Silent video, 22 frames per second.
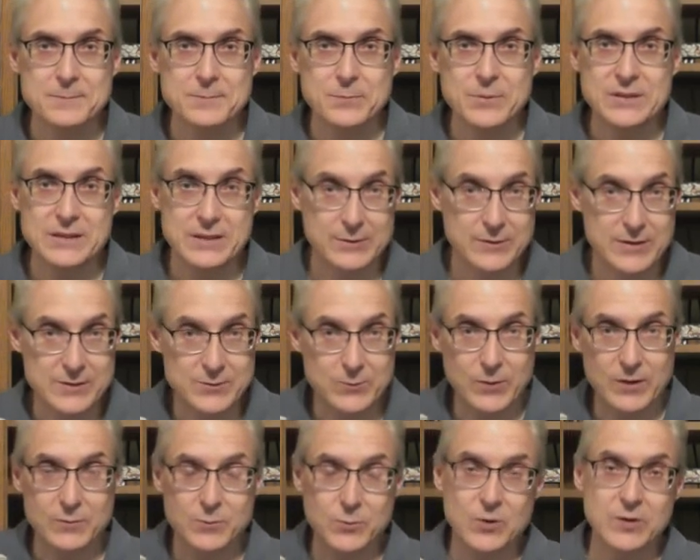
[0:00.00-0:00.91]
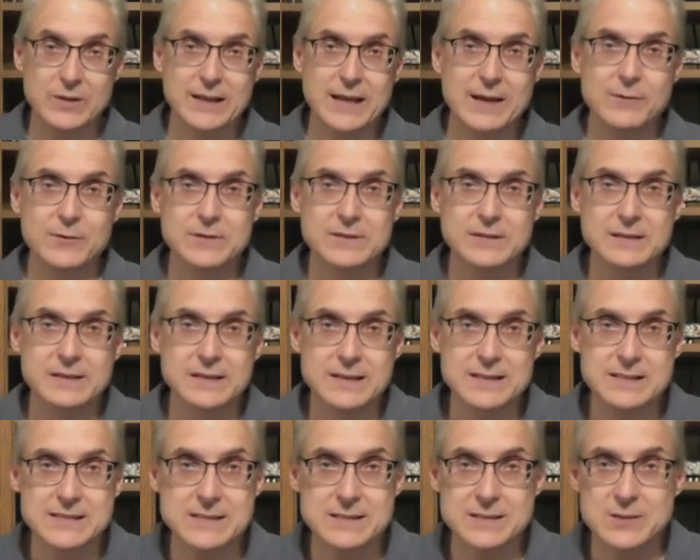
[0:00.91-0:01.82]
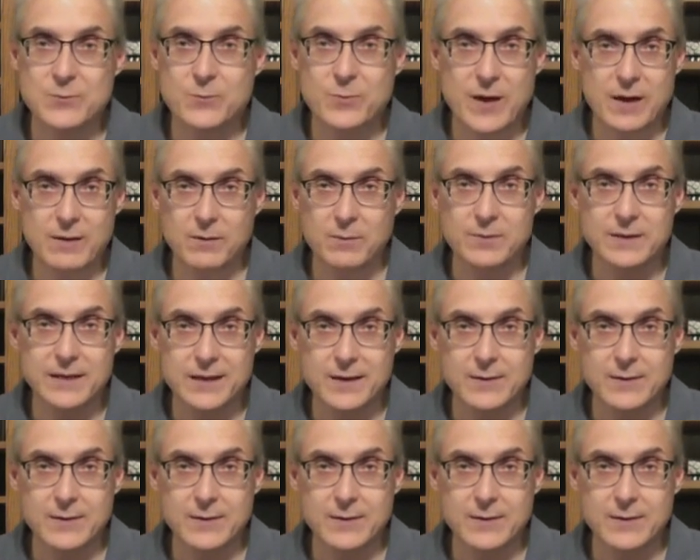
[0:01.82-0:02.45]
But there is one more level to this, and you probably